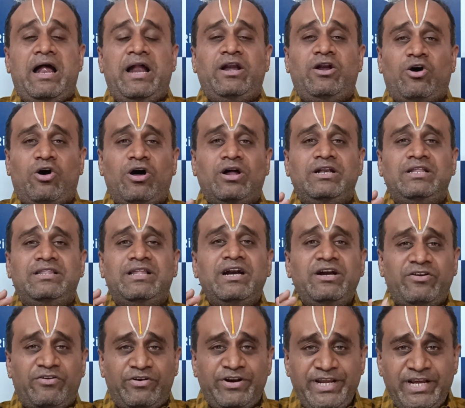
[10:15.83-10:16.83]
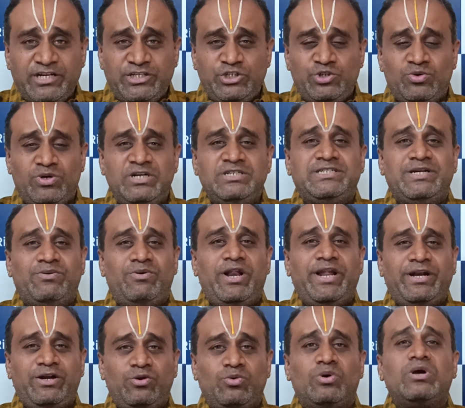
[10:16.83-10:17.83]
And on that reassurance, I would
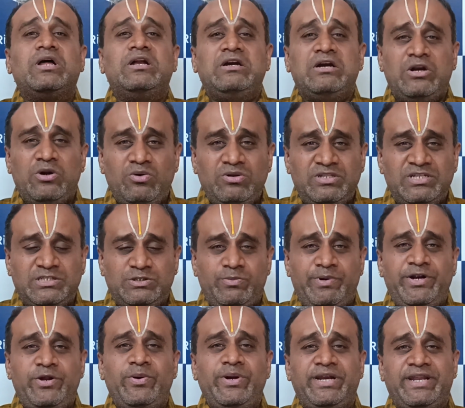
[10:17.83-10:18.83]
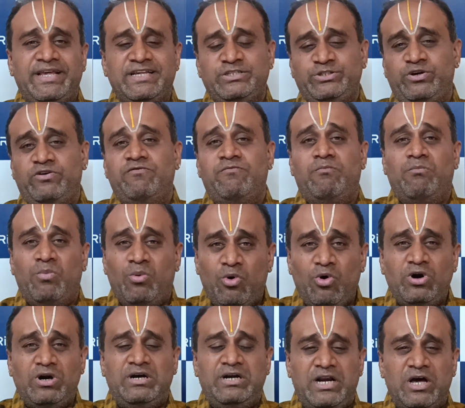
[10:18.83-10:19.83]
like to conclude this video. In case you have
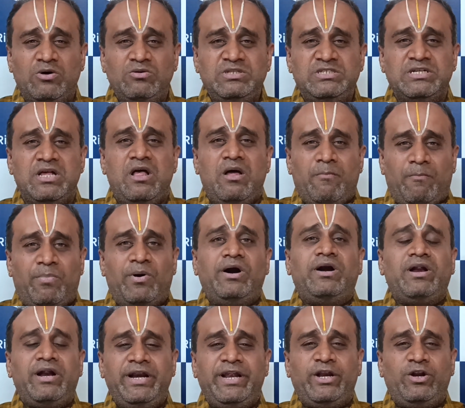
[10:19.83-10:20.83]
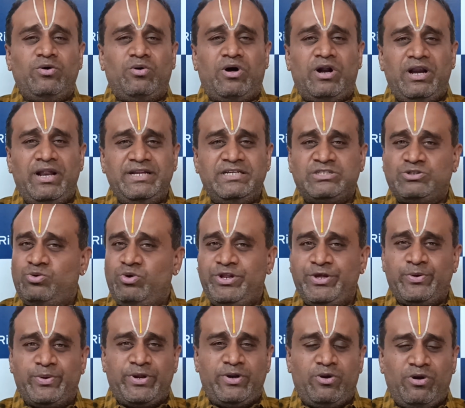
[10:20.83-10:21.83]
more doubts pertaining to online schooling,
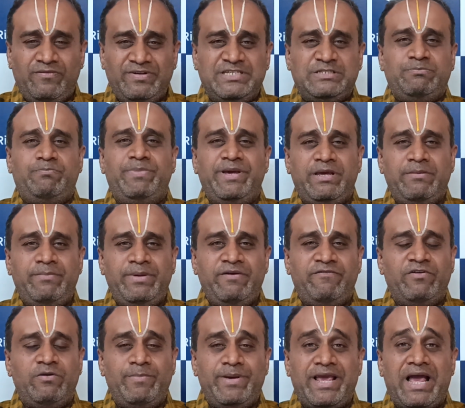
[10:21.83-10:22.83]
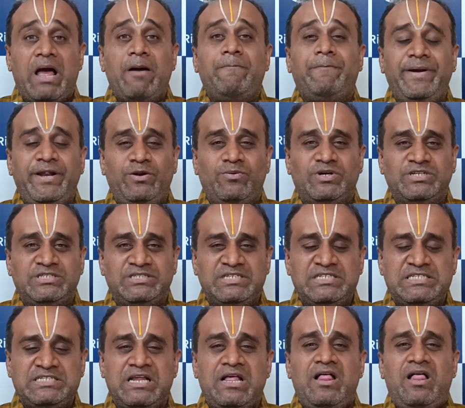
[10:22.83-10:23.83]
you can always ping me. We'll be happy to
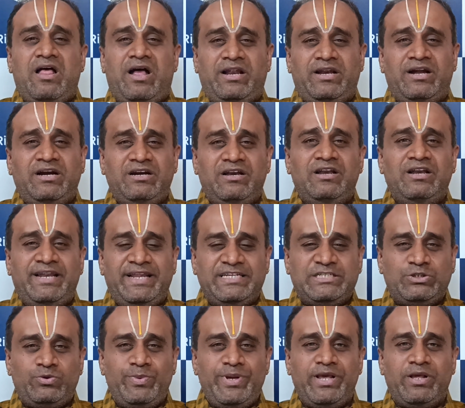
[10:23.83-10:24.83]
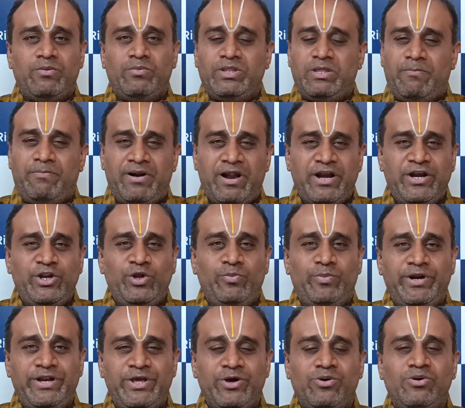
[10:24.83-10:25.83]
assist. And until next week with a brand new
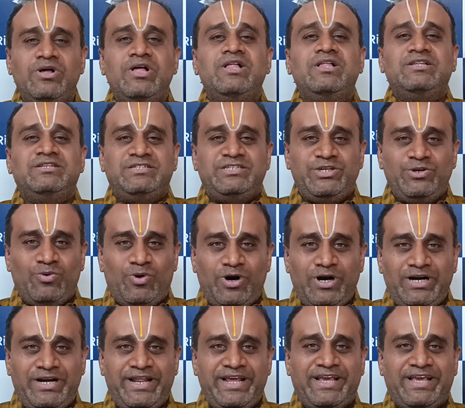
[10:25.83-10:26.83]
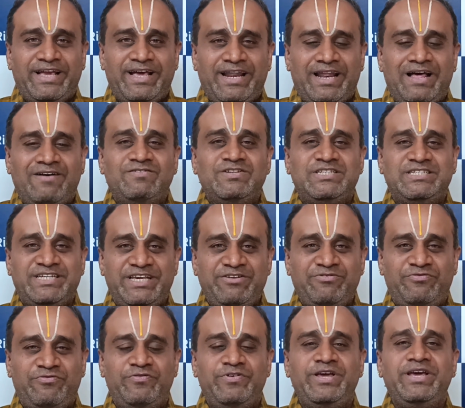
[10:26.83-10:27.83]
video, see you all. Take care. Have a
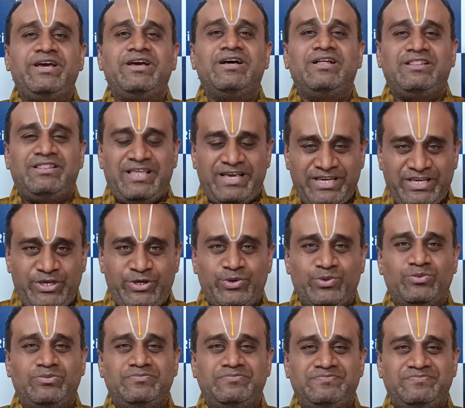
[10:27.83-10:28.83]
safe week. Thank you.